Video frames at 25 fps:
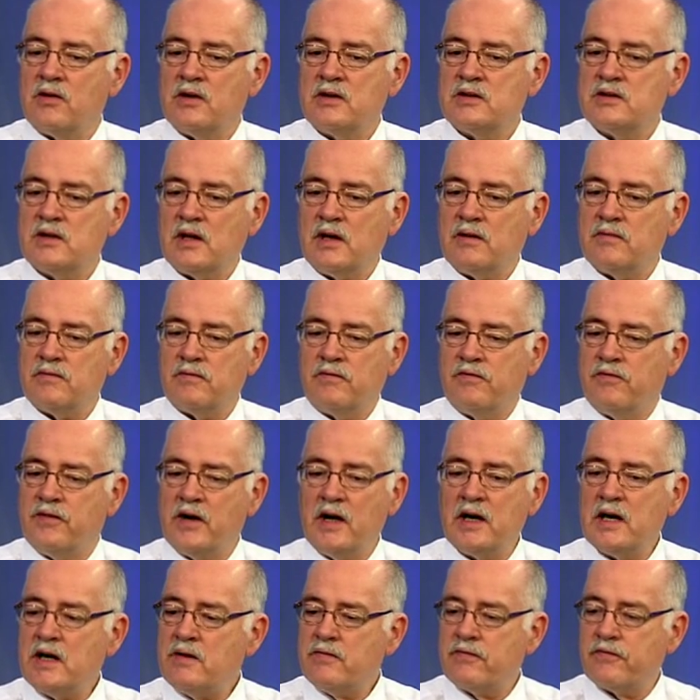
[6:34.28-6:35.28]
there is a
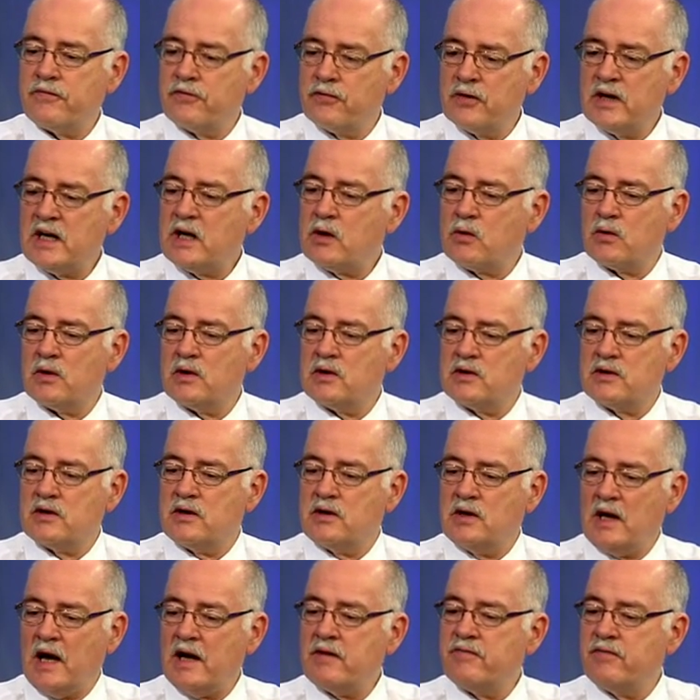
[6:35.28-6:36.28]
very frequent
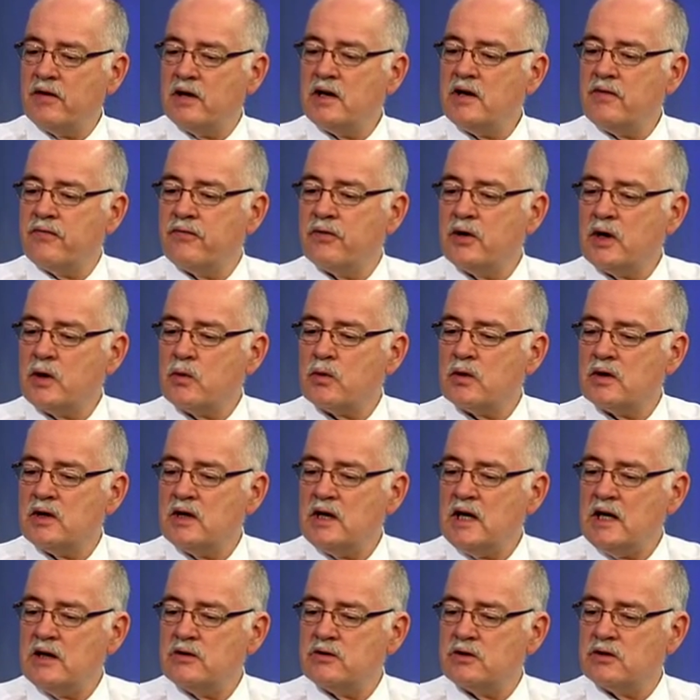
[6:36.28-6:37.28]

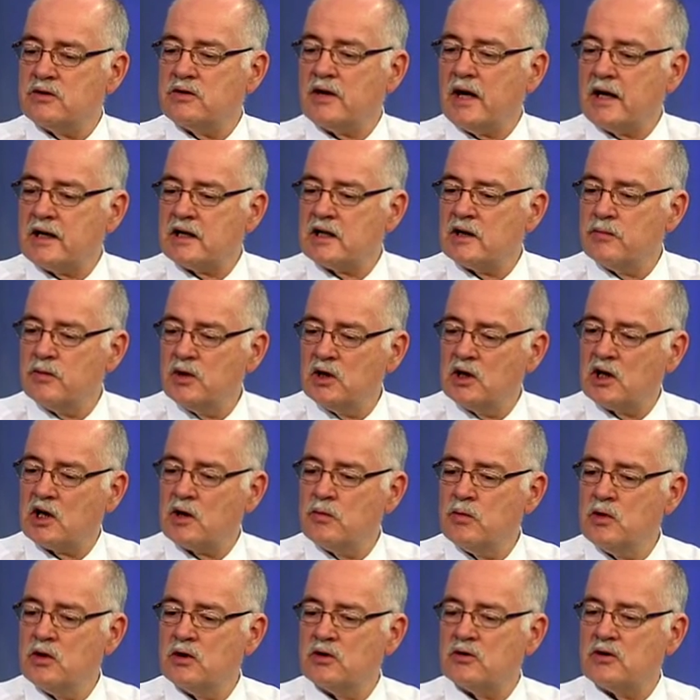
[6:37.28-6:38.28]
need to take them in the
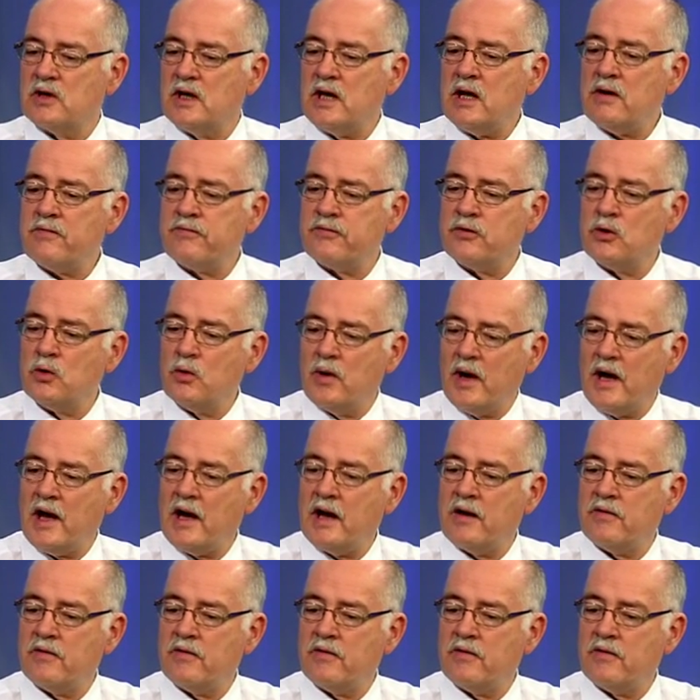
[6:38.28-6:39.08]
community. If you